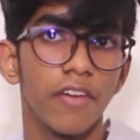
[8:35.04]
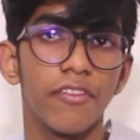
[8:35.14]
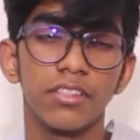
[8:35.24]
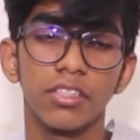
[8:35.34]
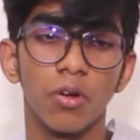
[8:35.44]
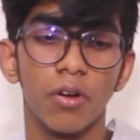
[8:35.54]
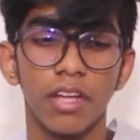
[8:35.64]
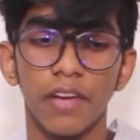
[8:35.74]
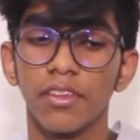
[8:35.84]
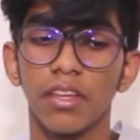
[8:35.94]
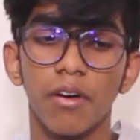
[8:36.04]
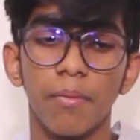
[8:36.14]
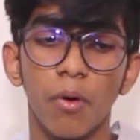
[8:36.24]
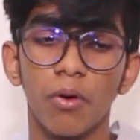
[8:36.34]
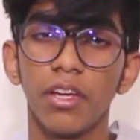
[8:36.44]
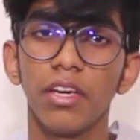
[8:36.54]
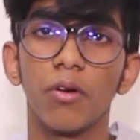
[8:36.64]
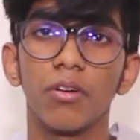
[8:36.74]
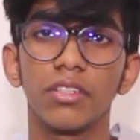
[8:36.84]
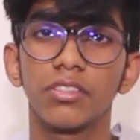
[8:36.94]
it's in contact with our body
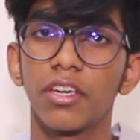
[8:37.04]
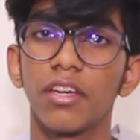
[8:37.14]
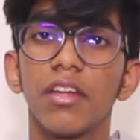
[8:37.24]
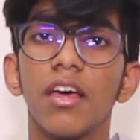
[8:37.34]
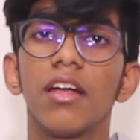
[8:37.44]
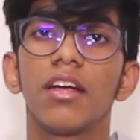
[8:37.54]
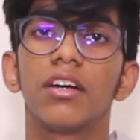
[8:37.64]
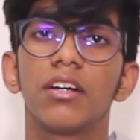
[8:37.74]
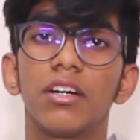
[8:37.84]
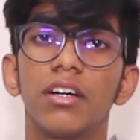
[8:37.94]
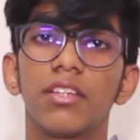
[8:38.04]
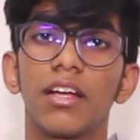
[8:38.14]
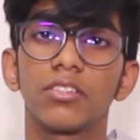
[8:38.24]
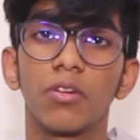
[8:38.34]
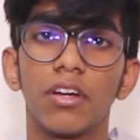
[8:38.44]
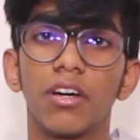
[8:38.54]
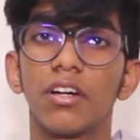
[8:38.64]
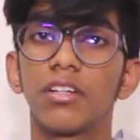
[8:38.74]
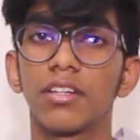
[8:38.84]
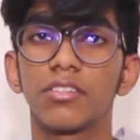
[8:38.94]
or skin, that's gonna
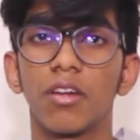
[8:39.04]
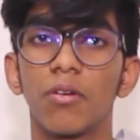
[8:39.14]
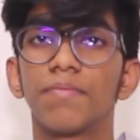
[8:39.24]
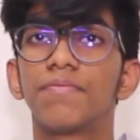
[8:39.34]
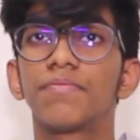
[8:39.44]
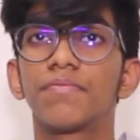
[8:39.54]
hurt us a lot.